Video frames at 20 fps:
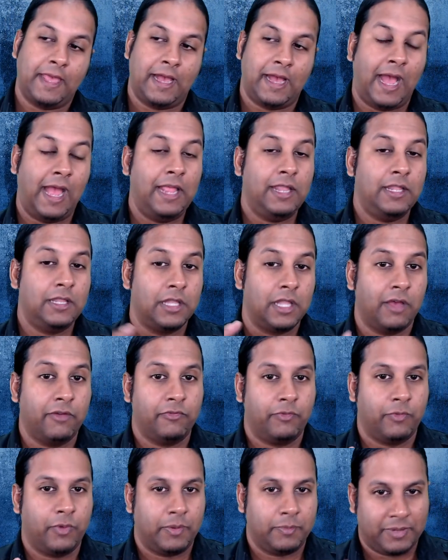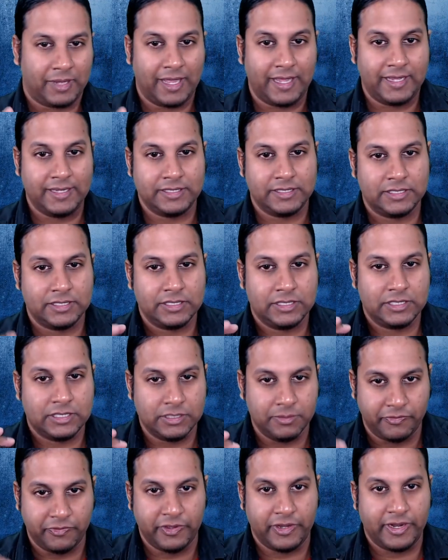I love when players
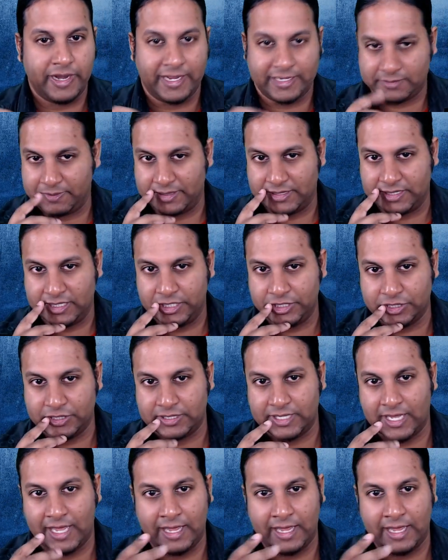subvert expectations,